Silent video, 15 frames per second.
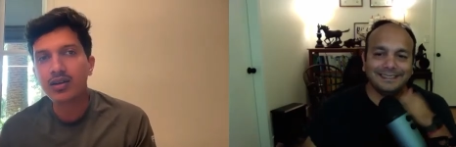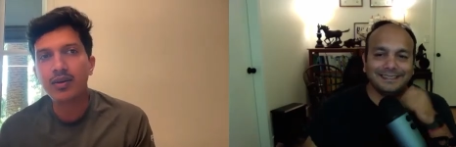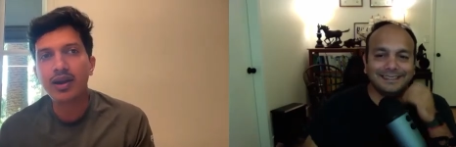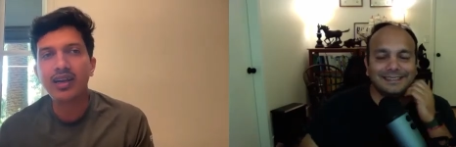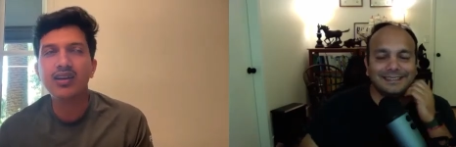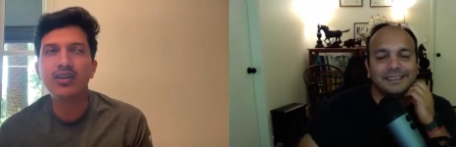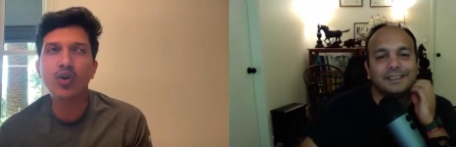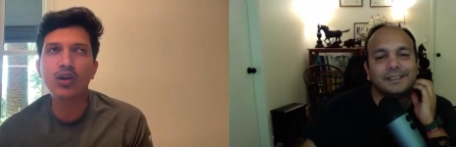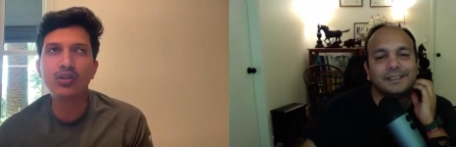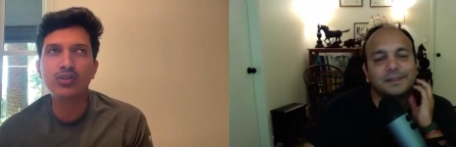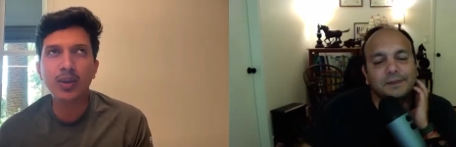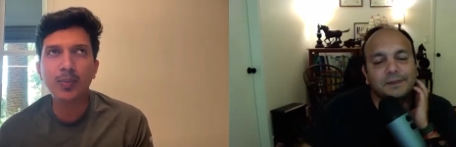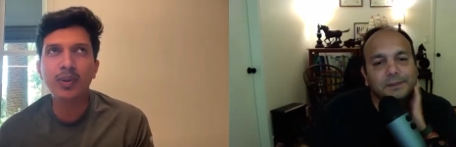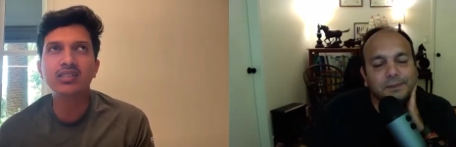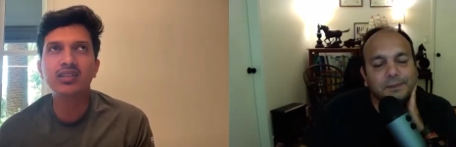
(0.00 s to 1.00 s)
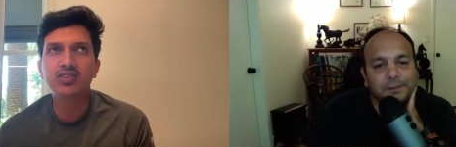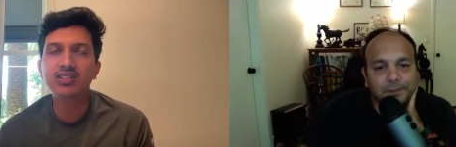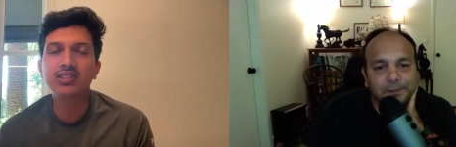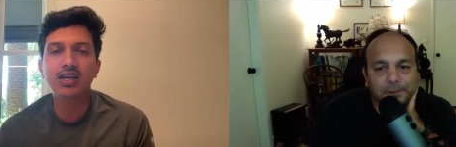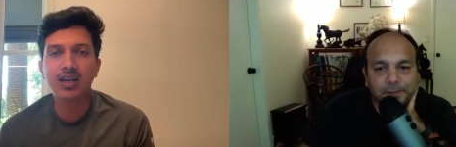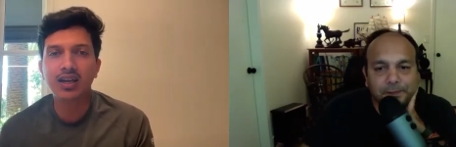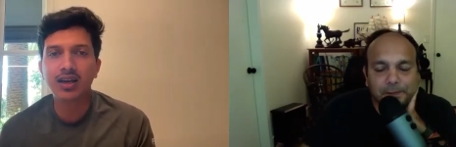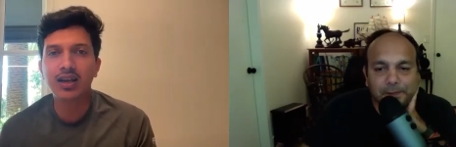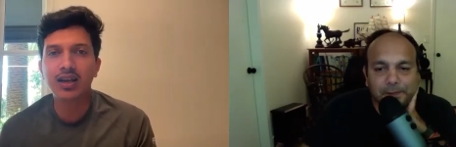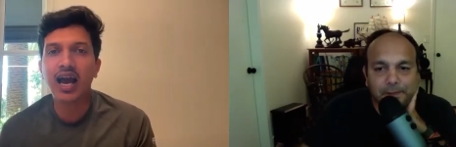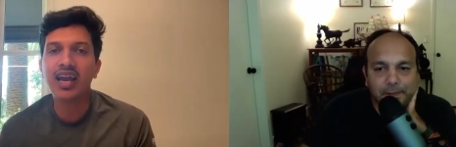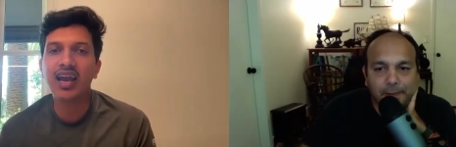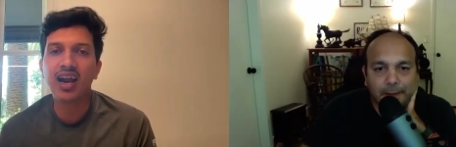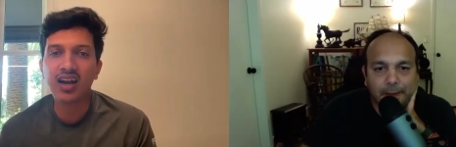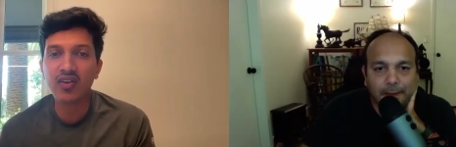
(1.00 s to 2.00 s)
Speaker 1: and it also depends on the circle i
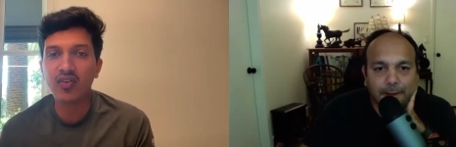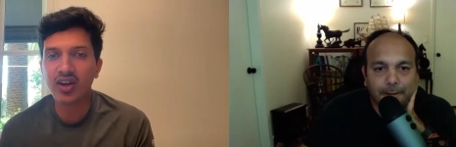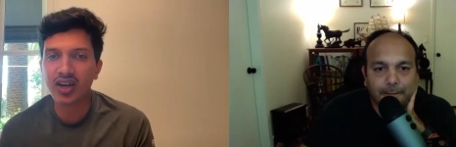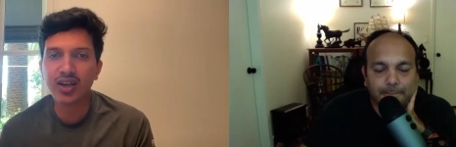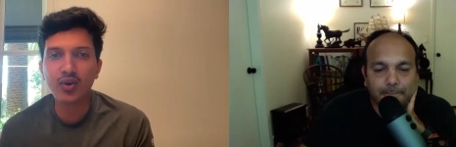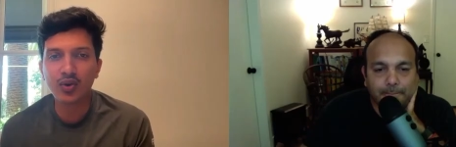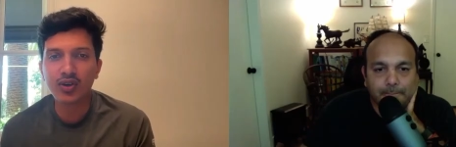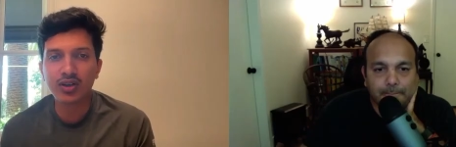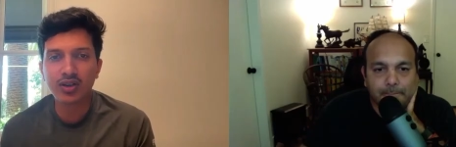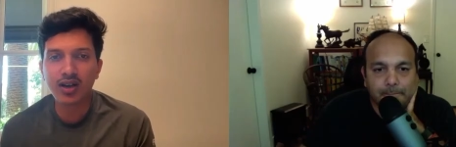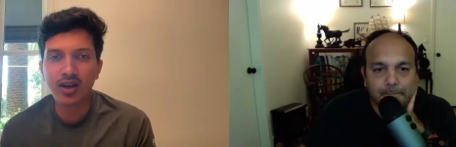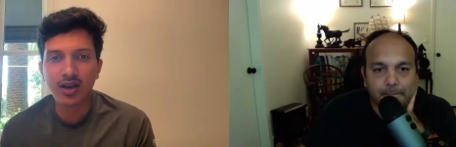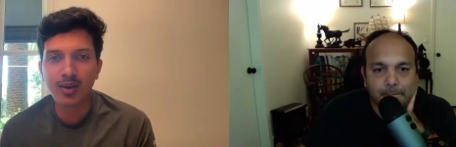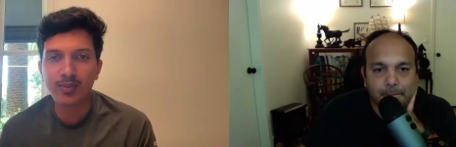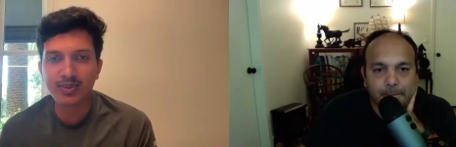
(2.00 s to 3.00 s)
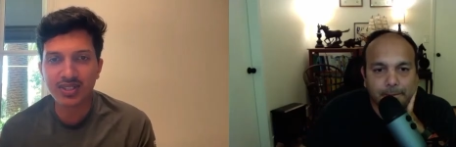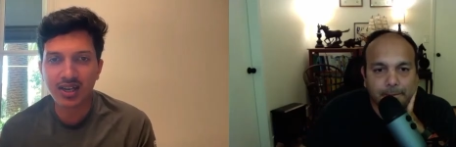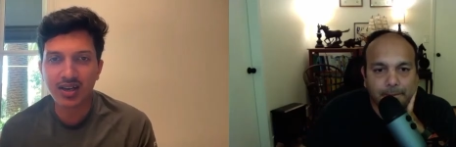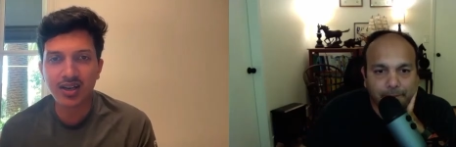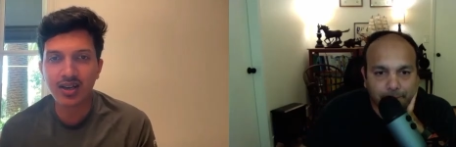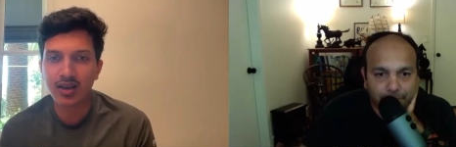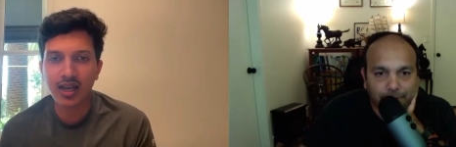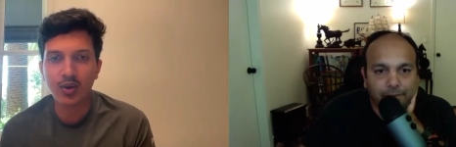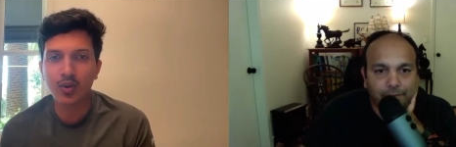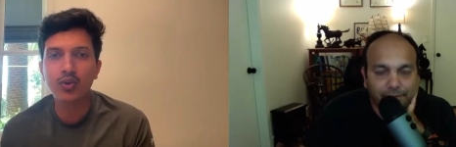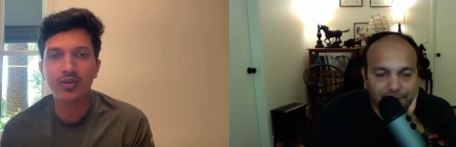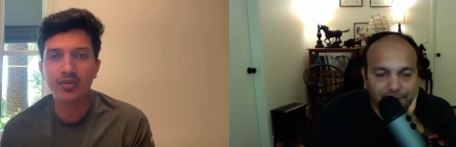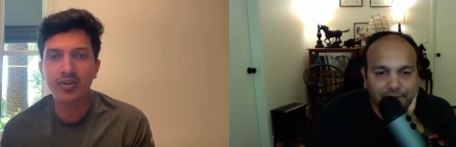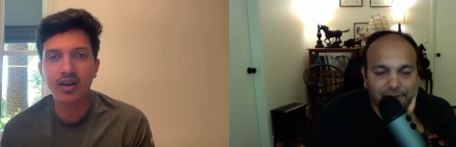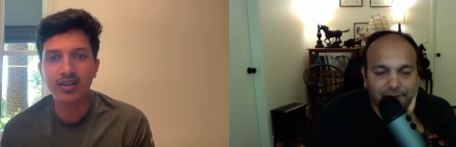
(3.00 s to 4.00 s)
had a very good uh, circle like
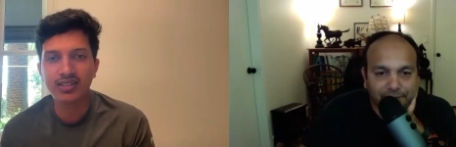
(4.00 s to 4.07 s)
good uh,